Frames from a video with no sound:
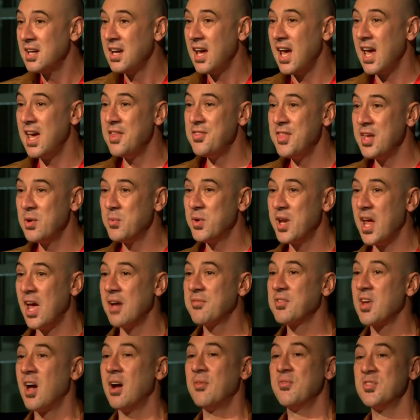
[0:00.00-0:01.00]
and they would have
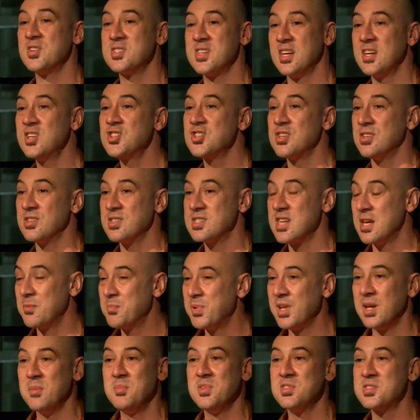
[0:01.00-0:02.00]
conversations and
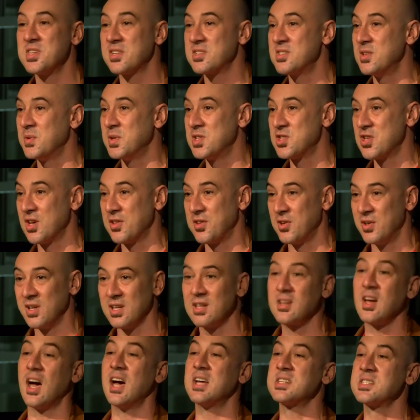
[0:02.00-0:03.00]
play music to each other and
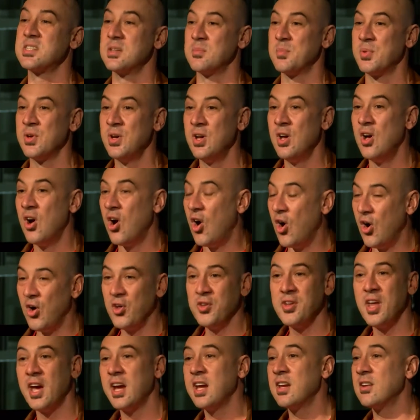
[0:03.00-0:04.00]
gossip all
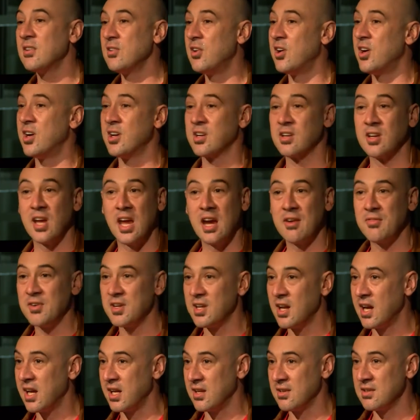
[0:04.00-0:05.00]
night long, every
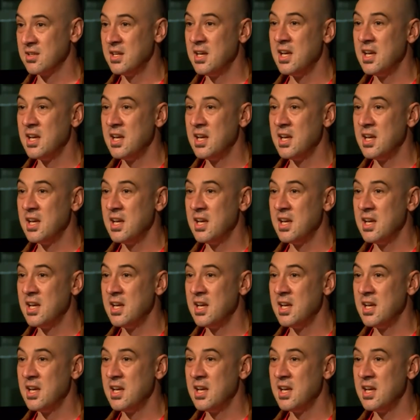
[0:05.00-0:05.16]
night.